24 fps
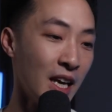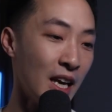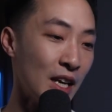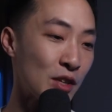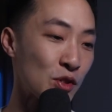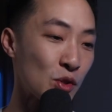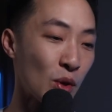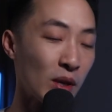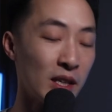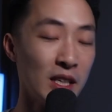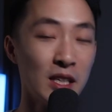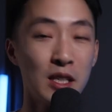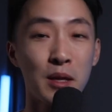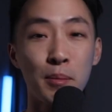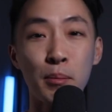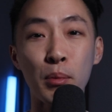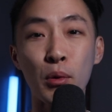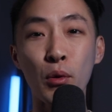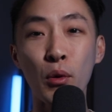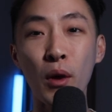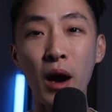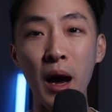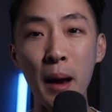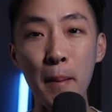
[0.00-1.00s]
And so I need to
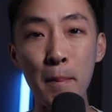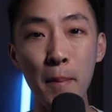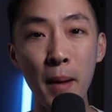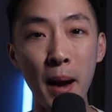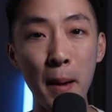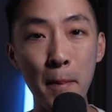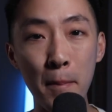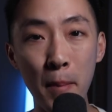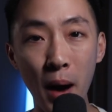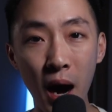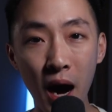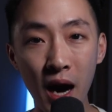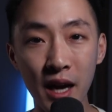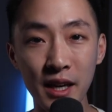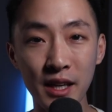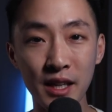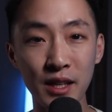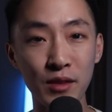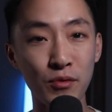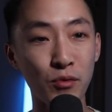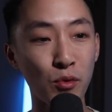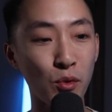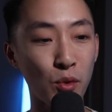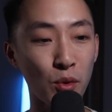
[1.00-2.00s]
prime my
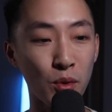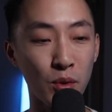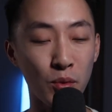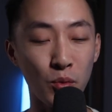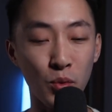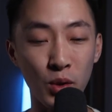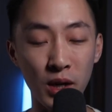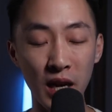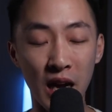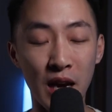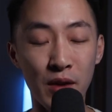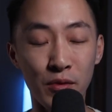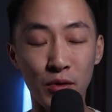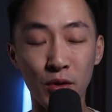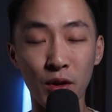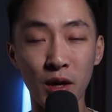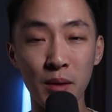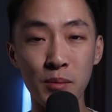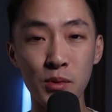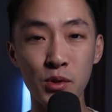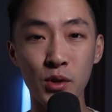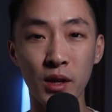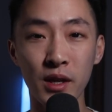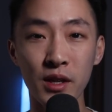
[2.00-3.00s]
body for whatever
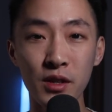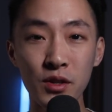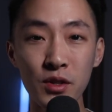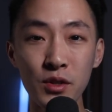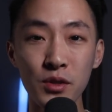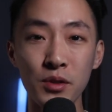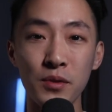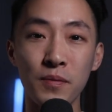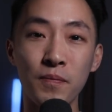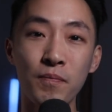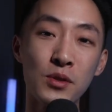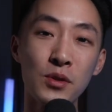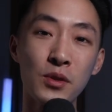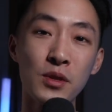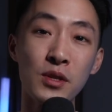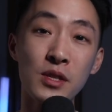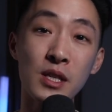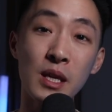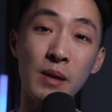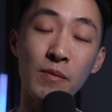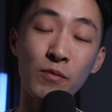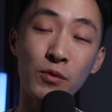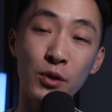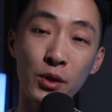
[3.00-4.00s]
I'm trying to do. So the
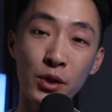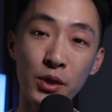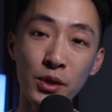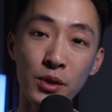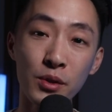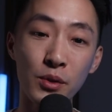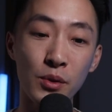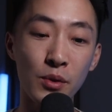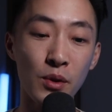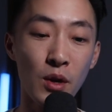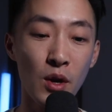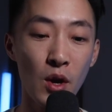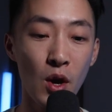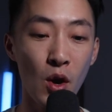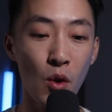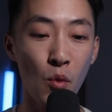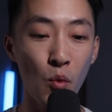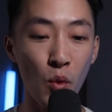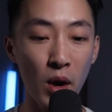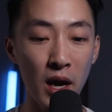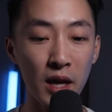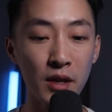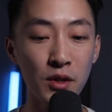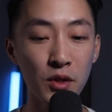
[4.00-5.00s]
same for you.
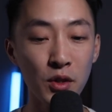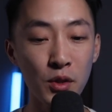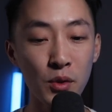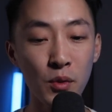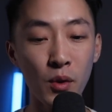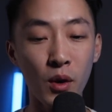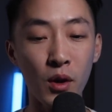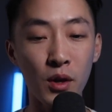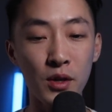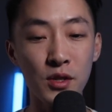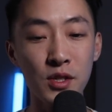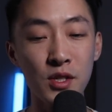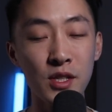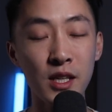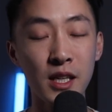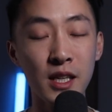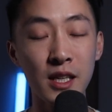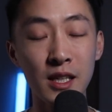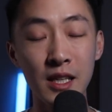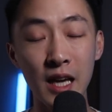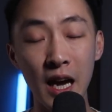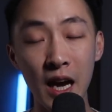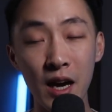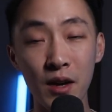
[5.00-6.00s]
When you are
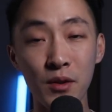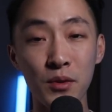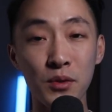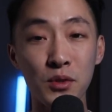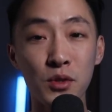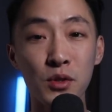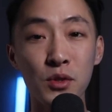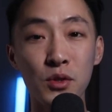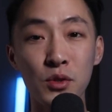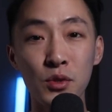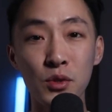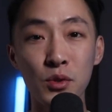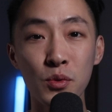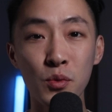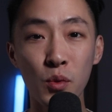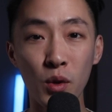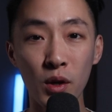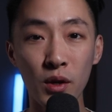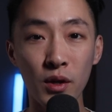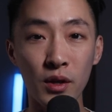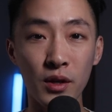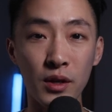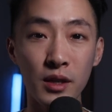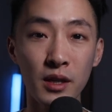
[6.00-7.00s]
sitting down to do
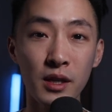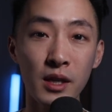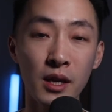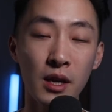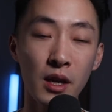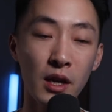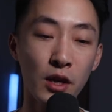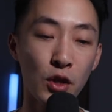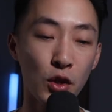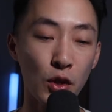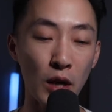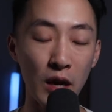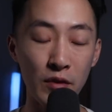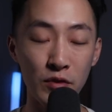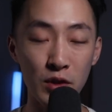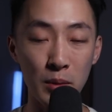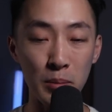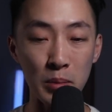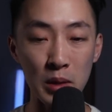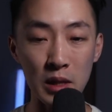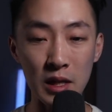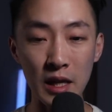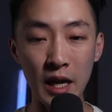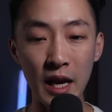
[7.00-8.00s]
work, you have
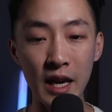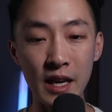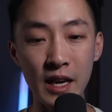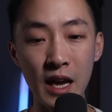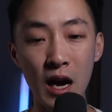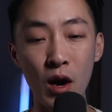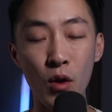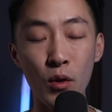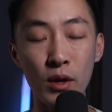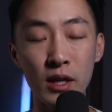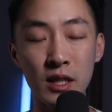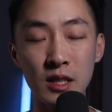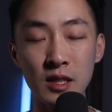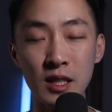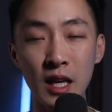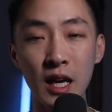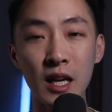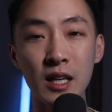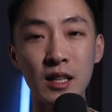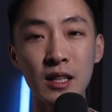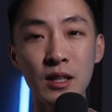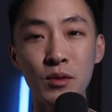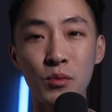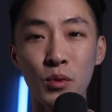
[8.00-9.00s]
to plan out
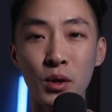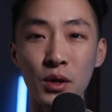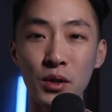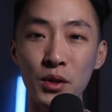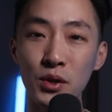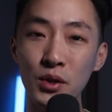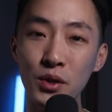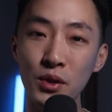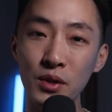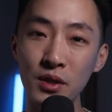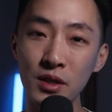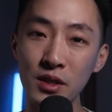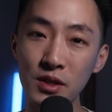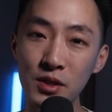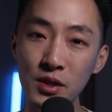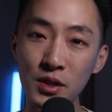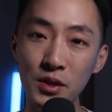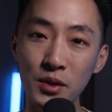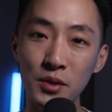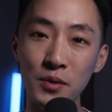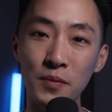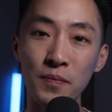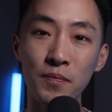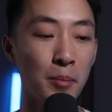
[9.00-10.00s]
exactly what you're going to
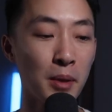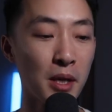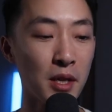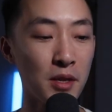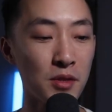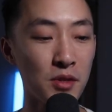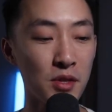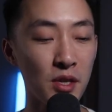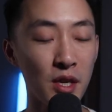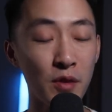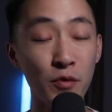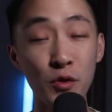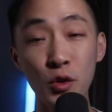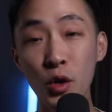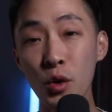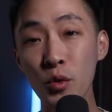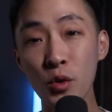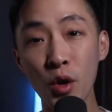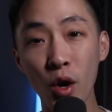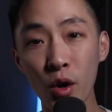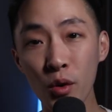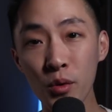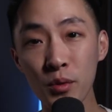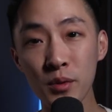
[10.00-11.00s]
do. Because if you
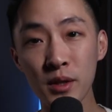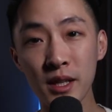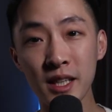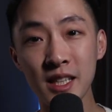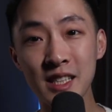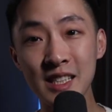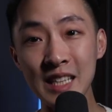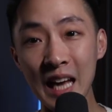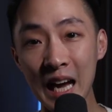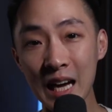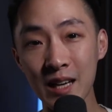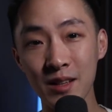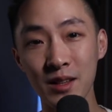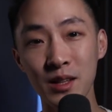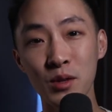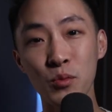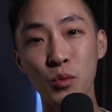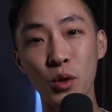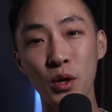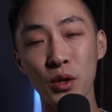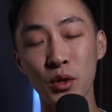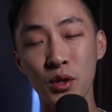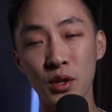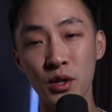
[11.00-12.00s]
don't know exactly
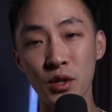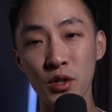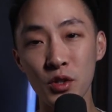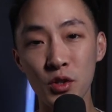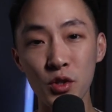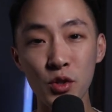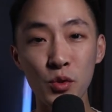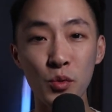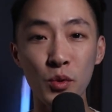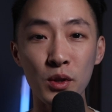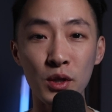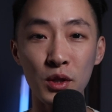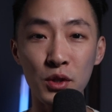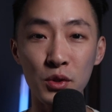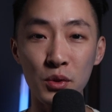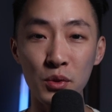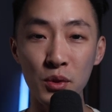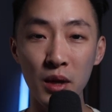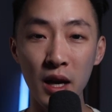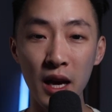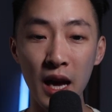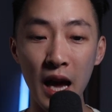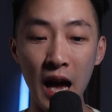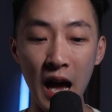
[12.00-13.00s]
what you're going to do when
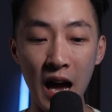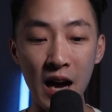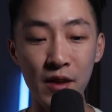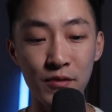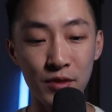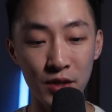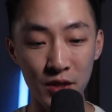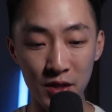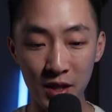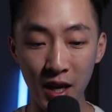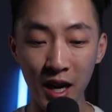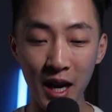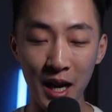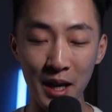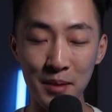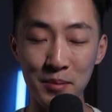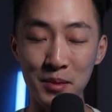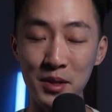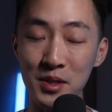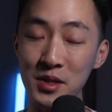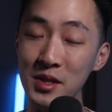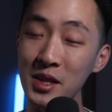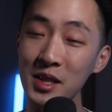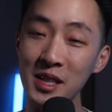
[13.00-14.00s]
you have the time
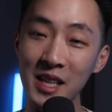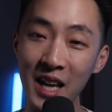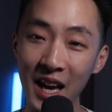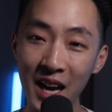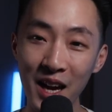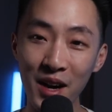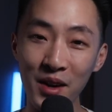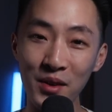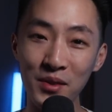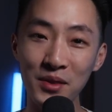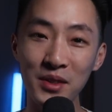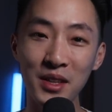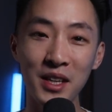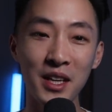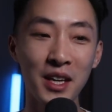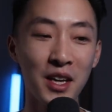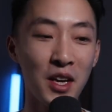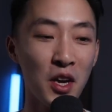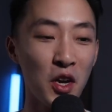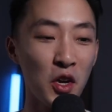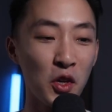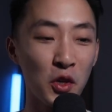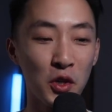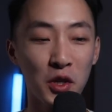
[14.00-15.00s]
to sit down,
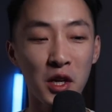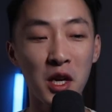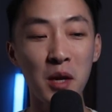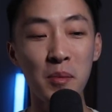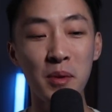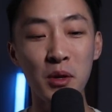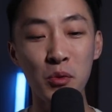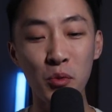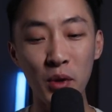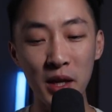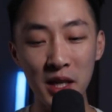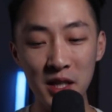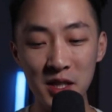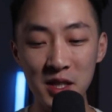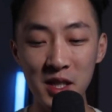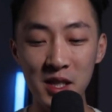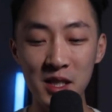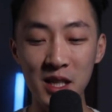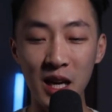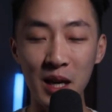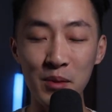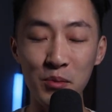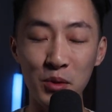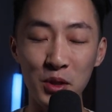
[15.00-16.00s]
you're going to be
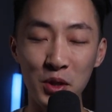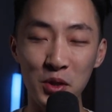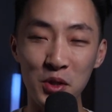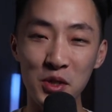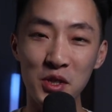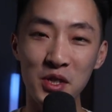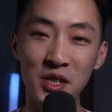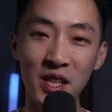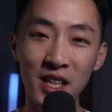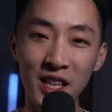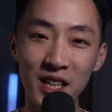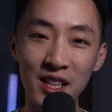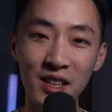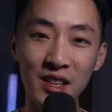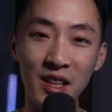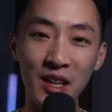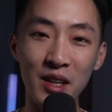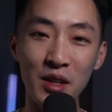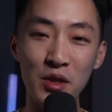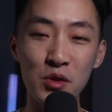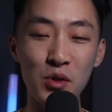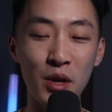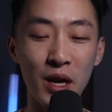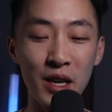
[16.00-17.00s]
wasting time when you're sitting
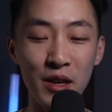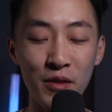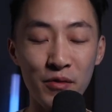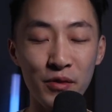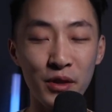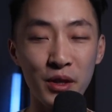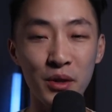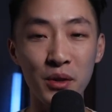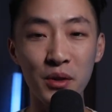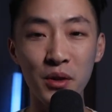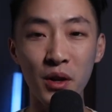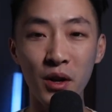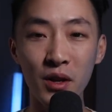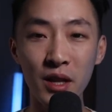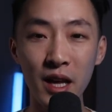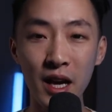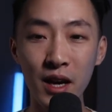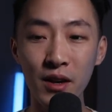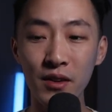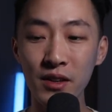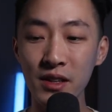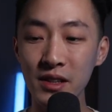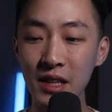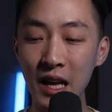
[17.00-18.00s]
there trying to figure it all
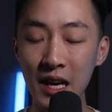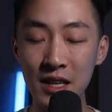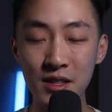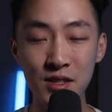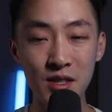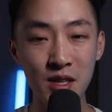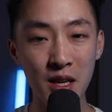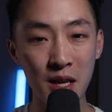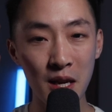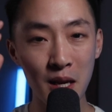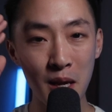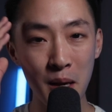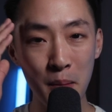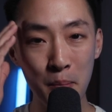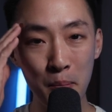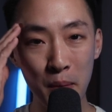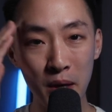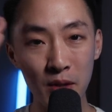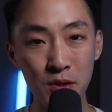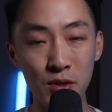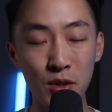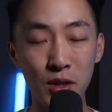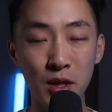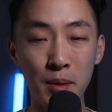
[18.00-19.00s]
out. And that's
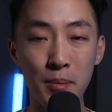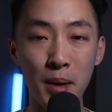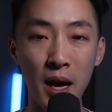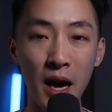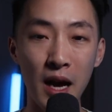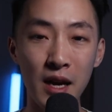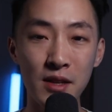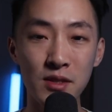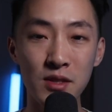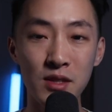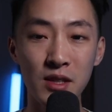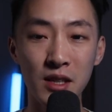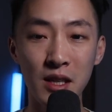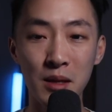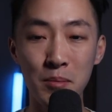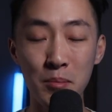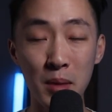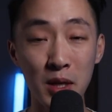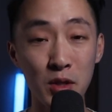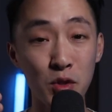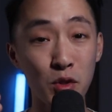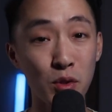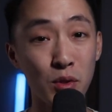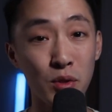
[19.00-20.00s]
mental capacity and
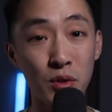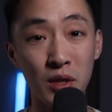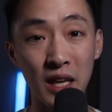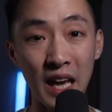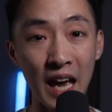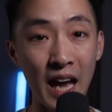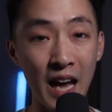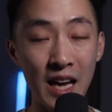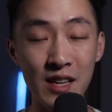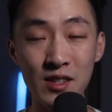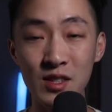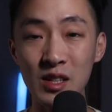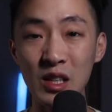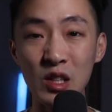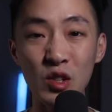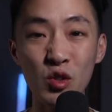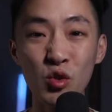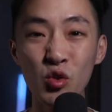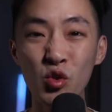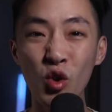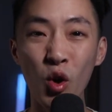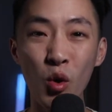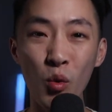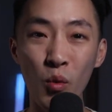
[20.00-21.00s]
mental gas that
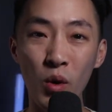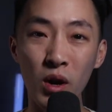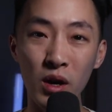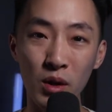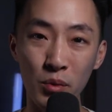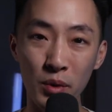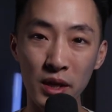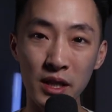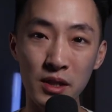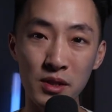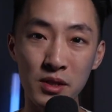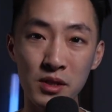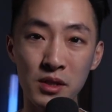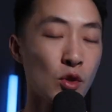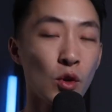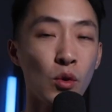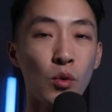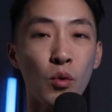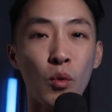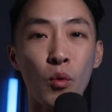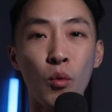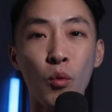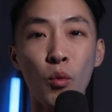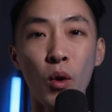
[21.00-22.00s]
you don't want to waste.
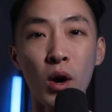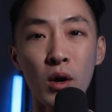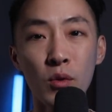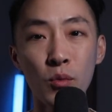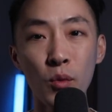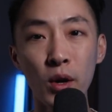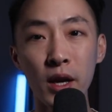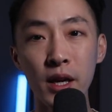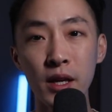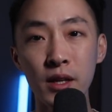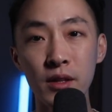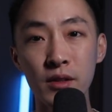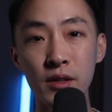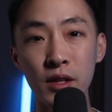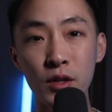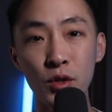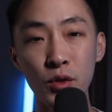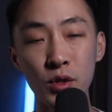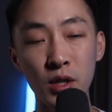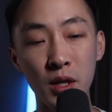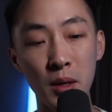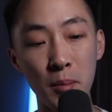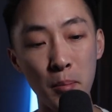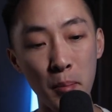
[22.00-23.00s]
So, one way that
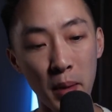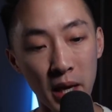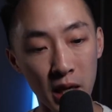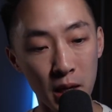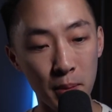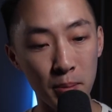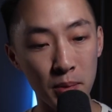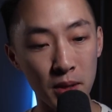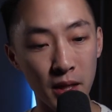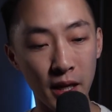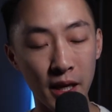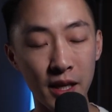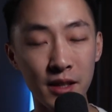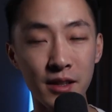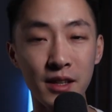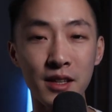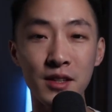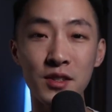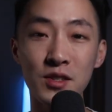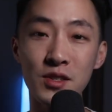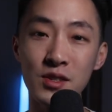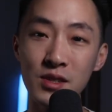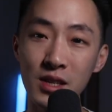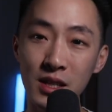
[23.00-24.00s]
you can make a plan
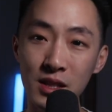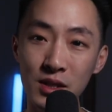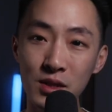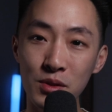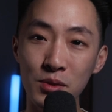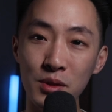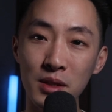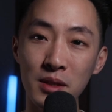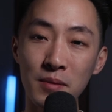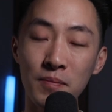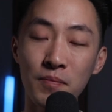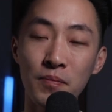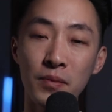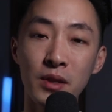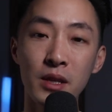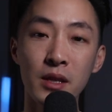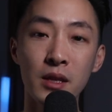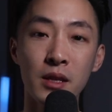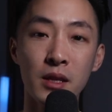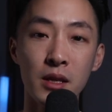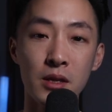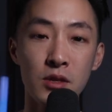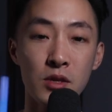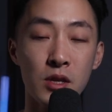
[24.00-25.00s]
and stick to it
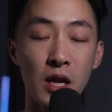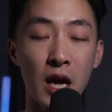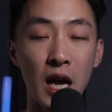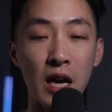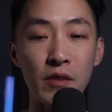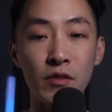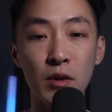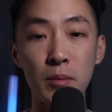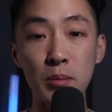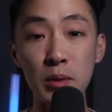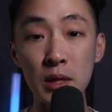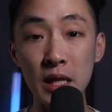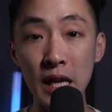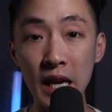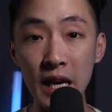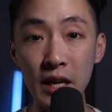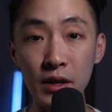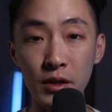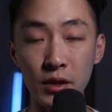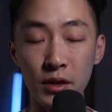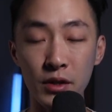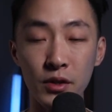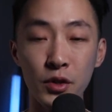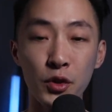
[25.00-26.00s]
is to have a
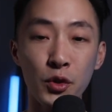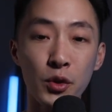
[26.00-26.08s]
planner.